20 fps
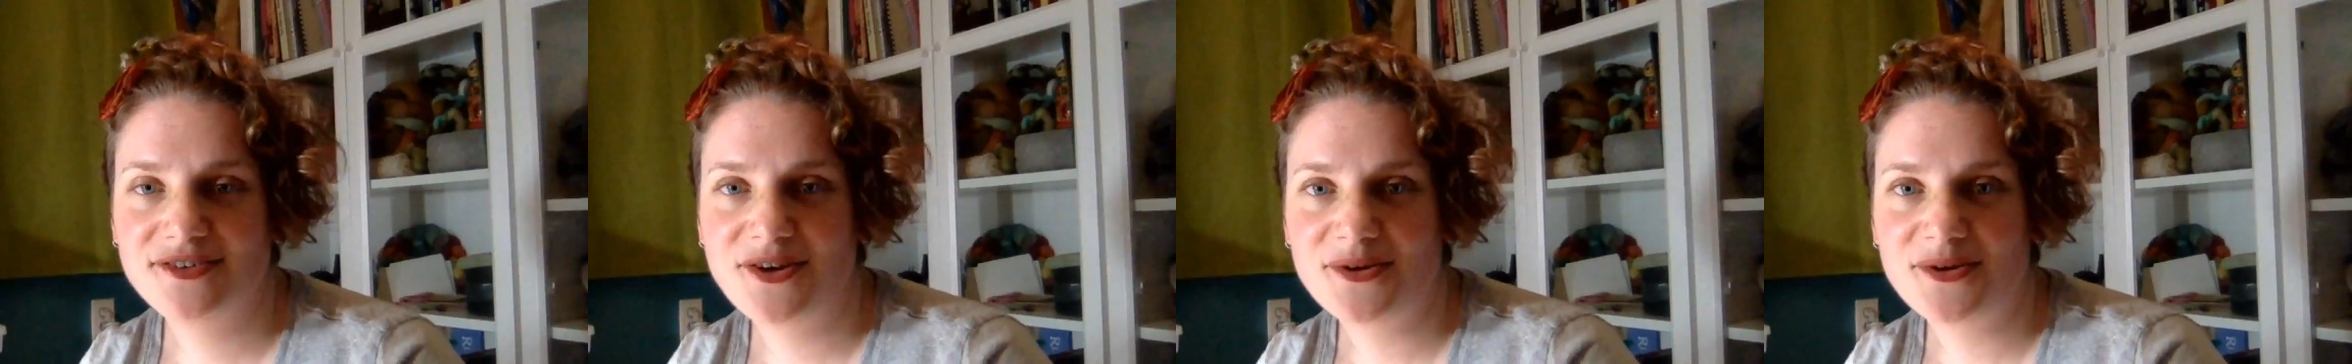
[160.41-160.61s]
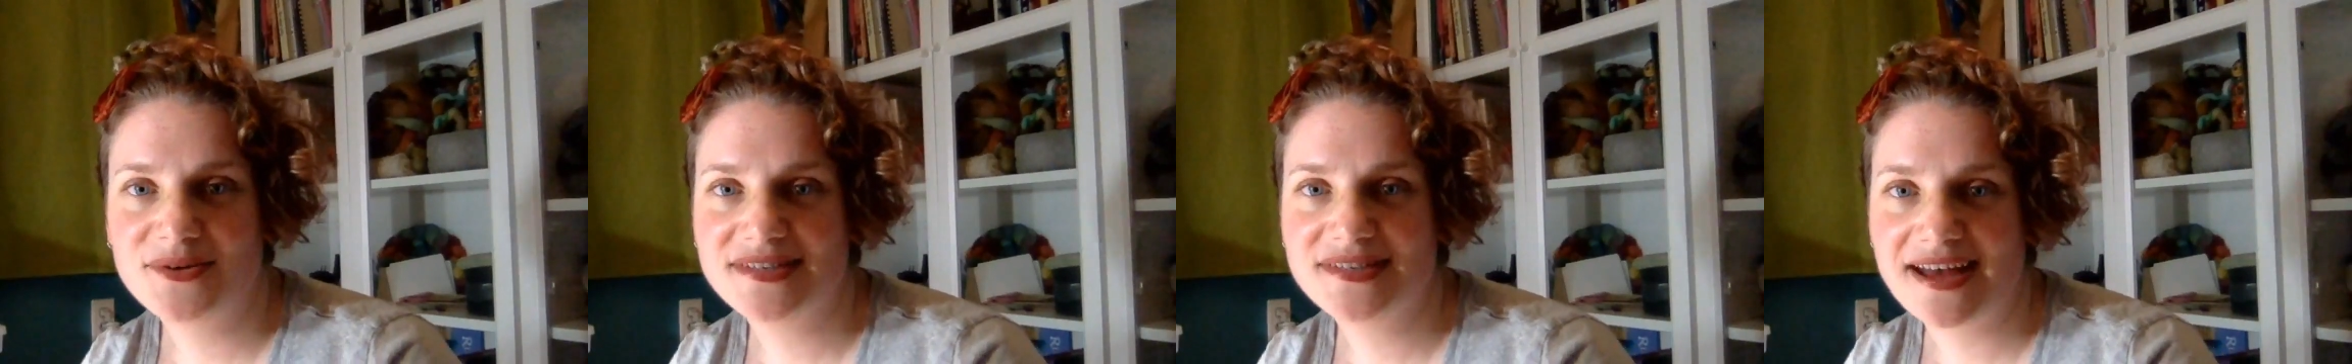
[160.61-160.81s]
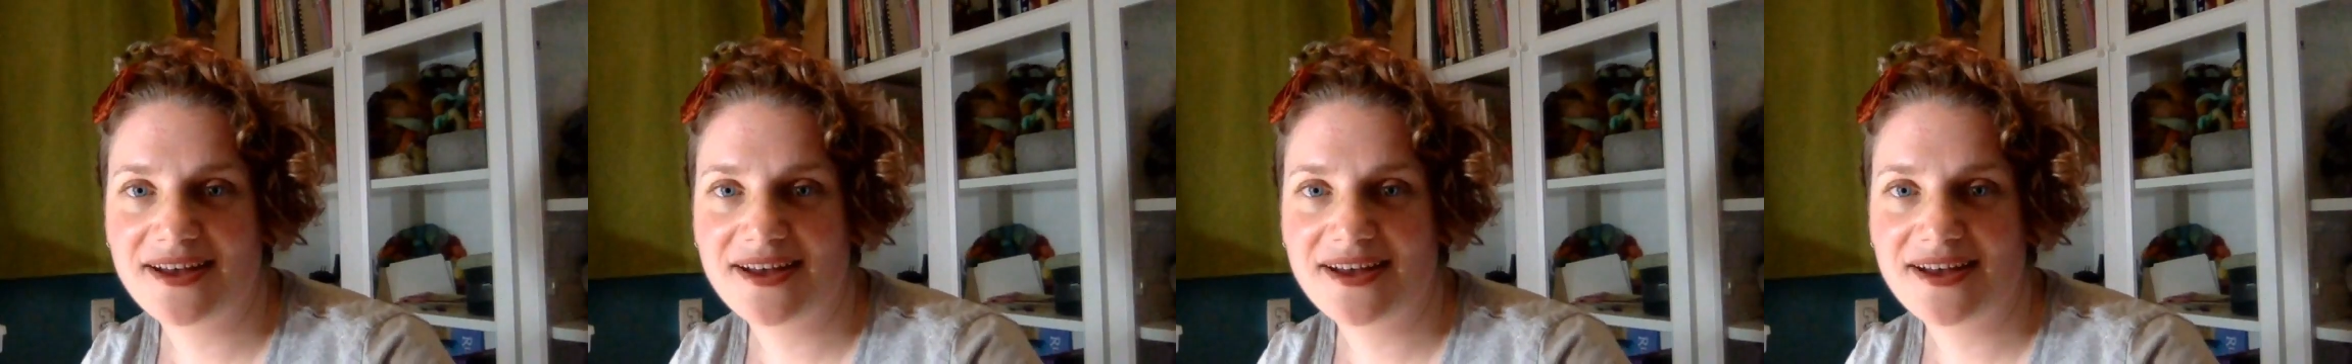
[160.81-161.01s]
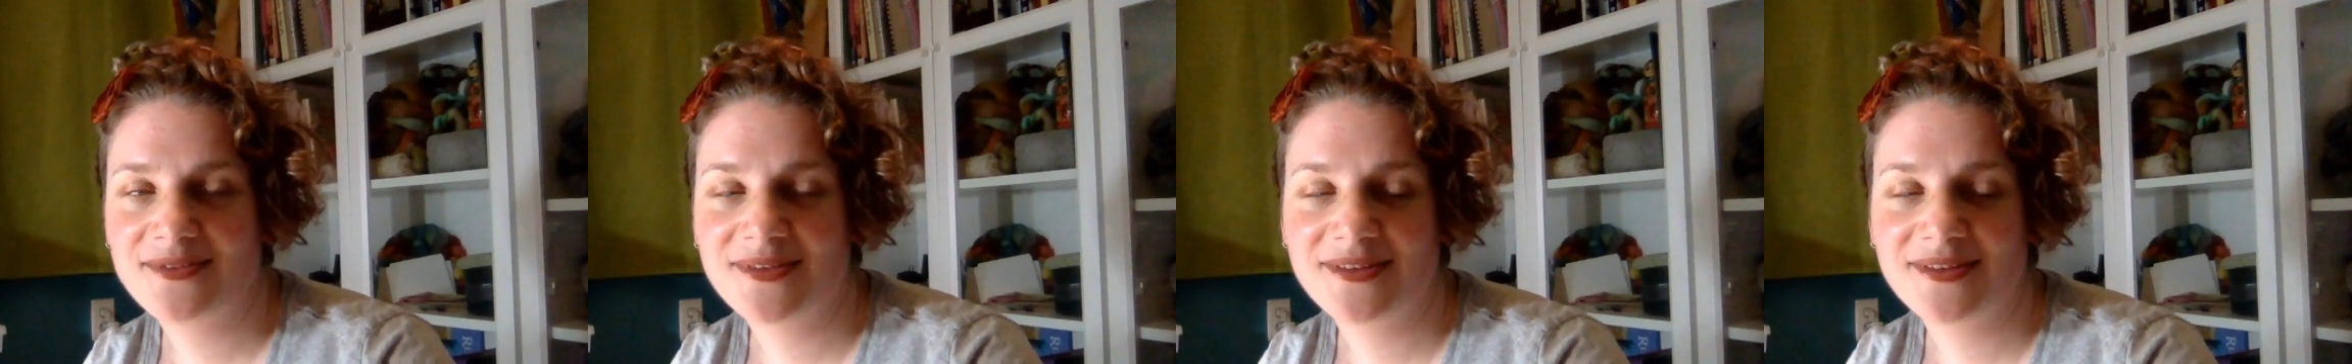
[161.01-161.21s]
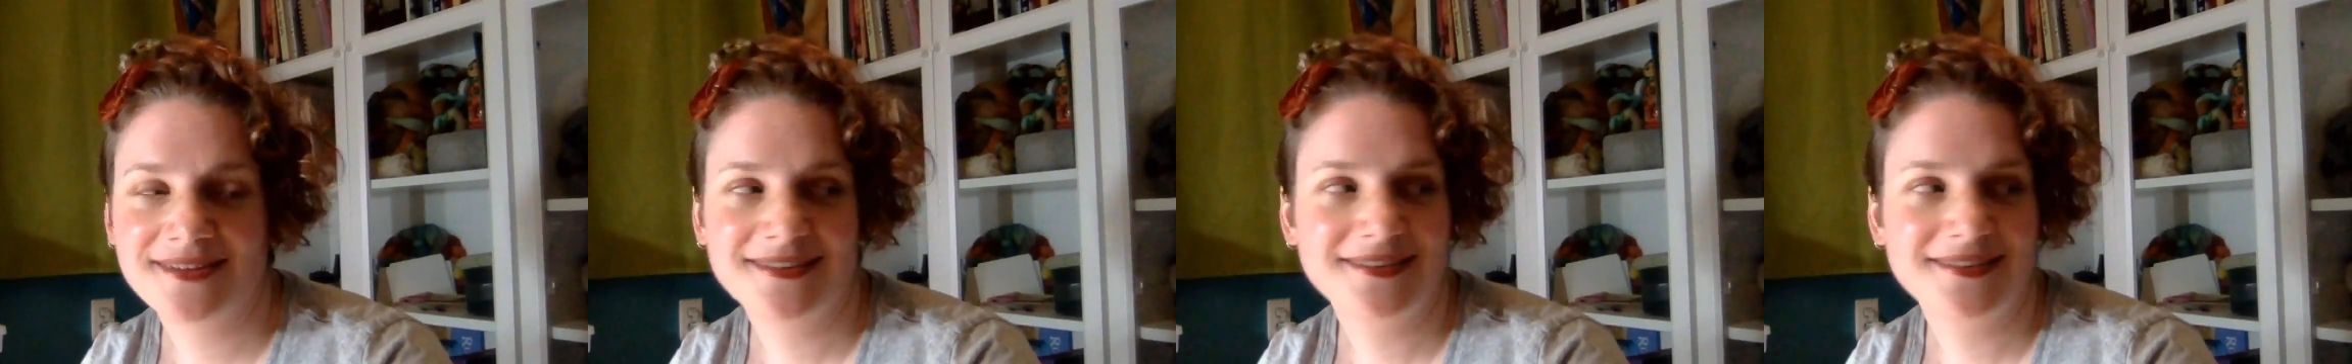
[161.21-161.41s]
to go down
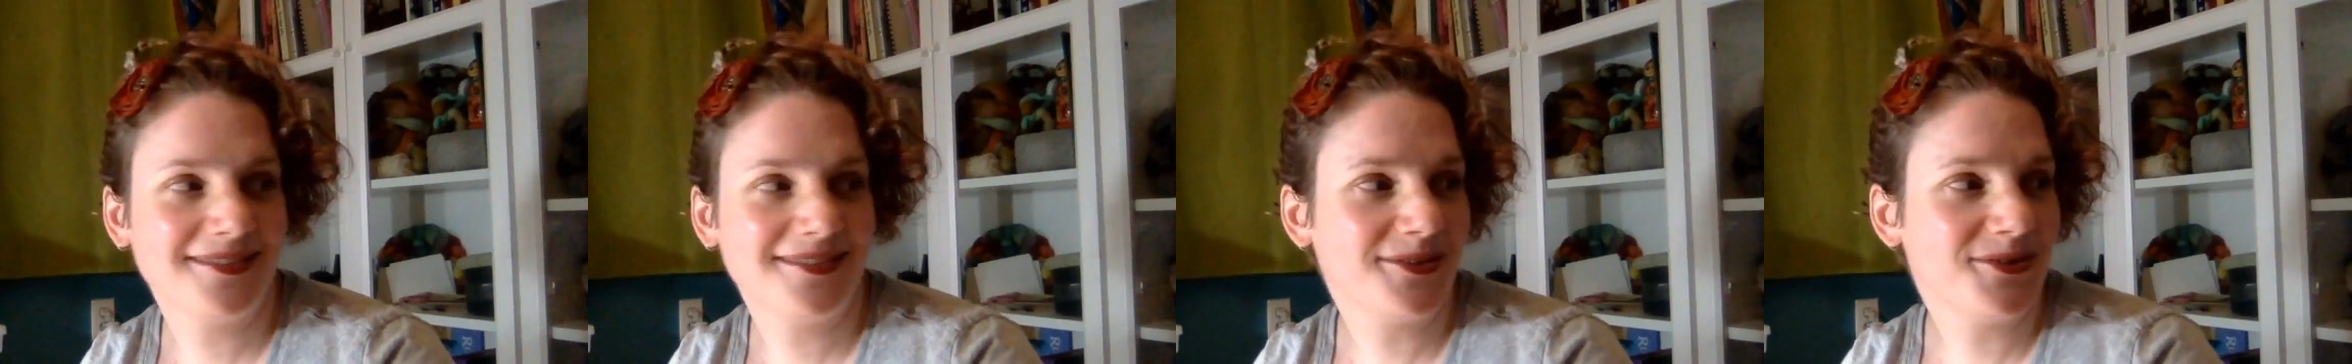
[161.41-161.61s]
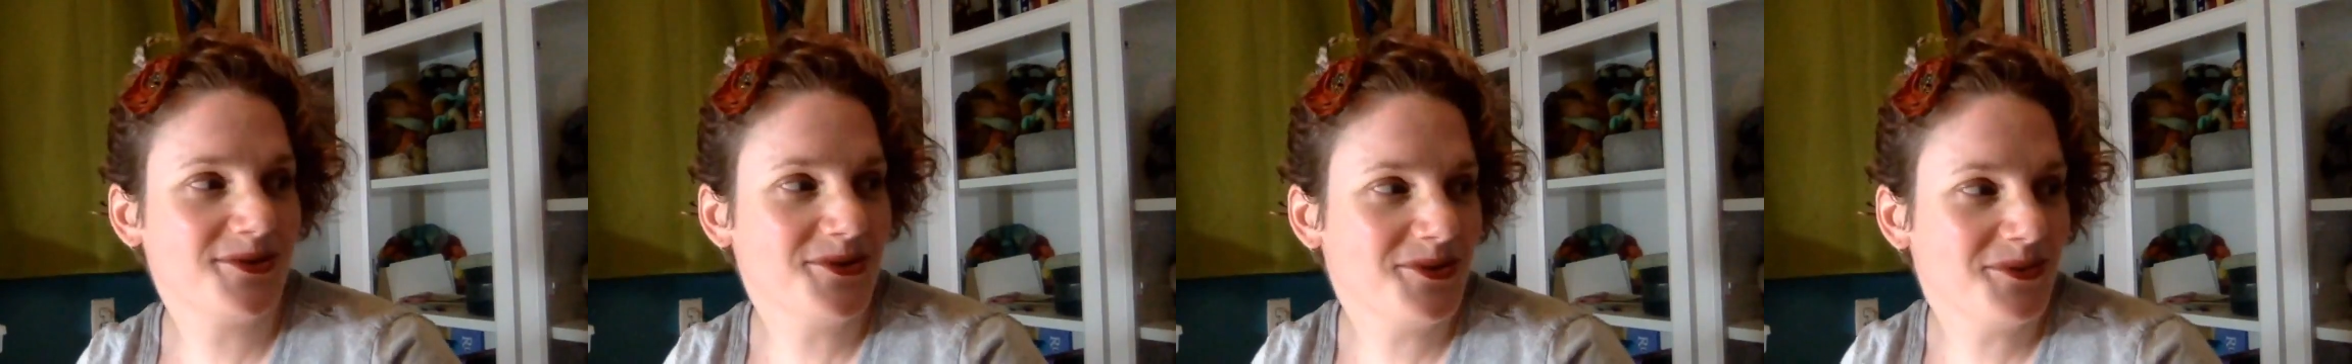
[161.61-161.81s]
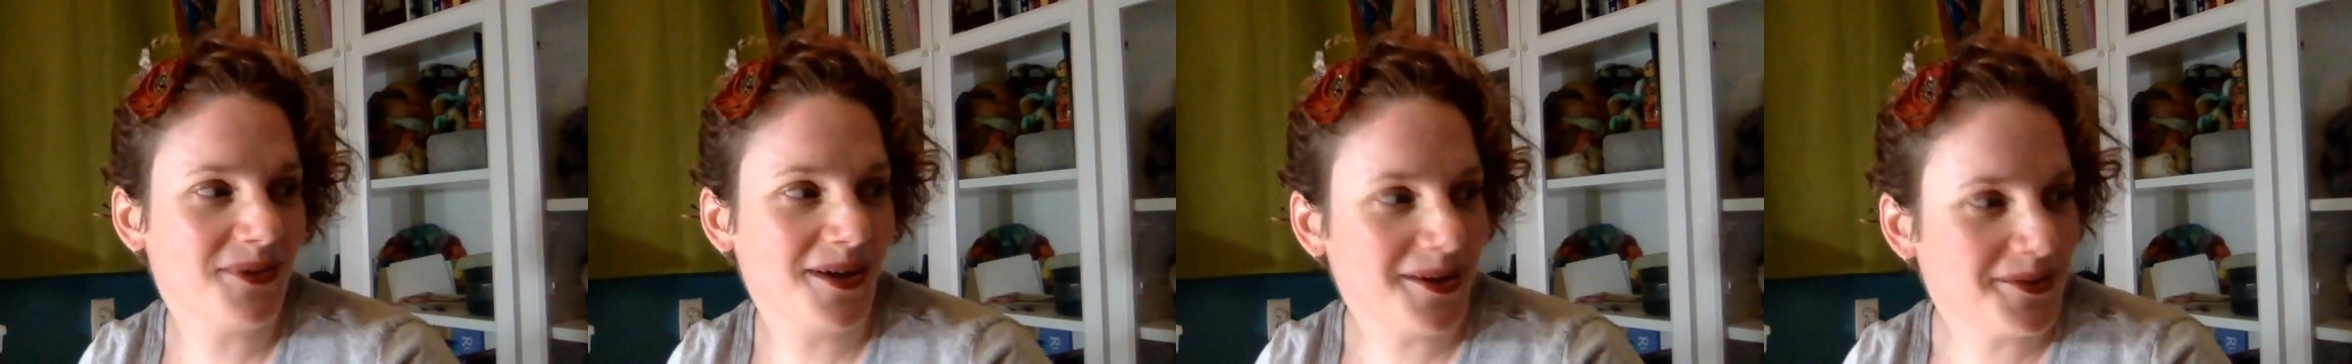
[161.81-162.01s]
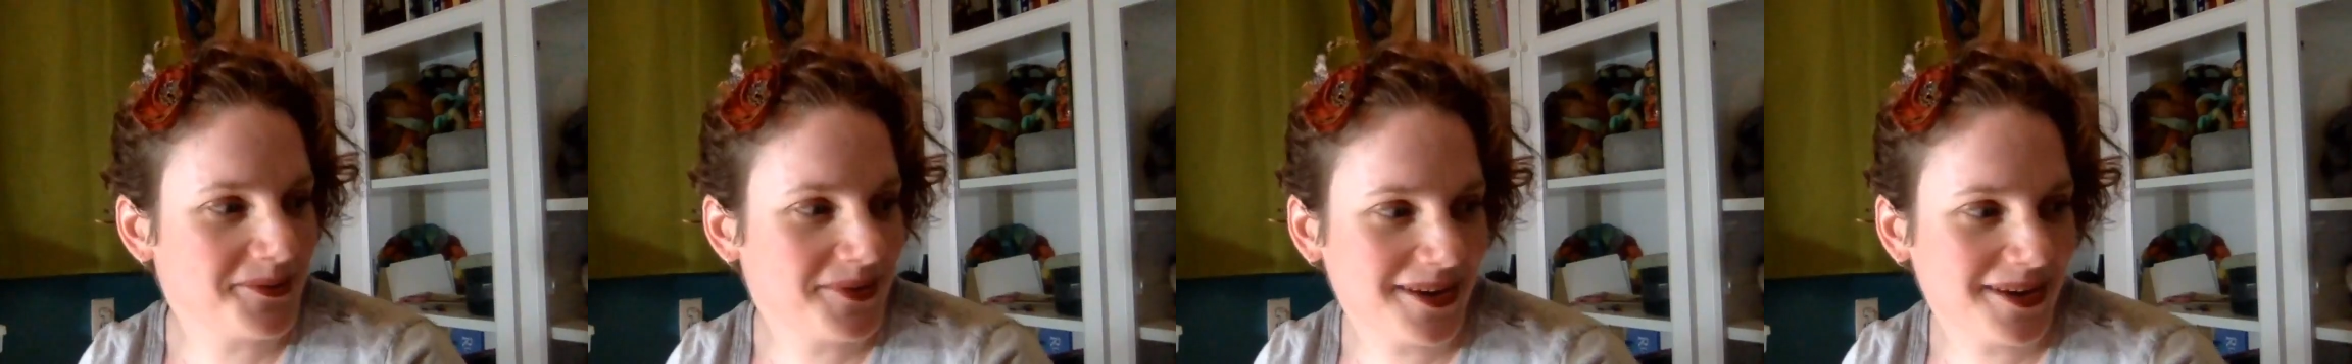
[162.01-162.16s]
the who, what,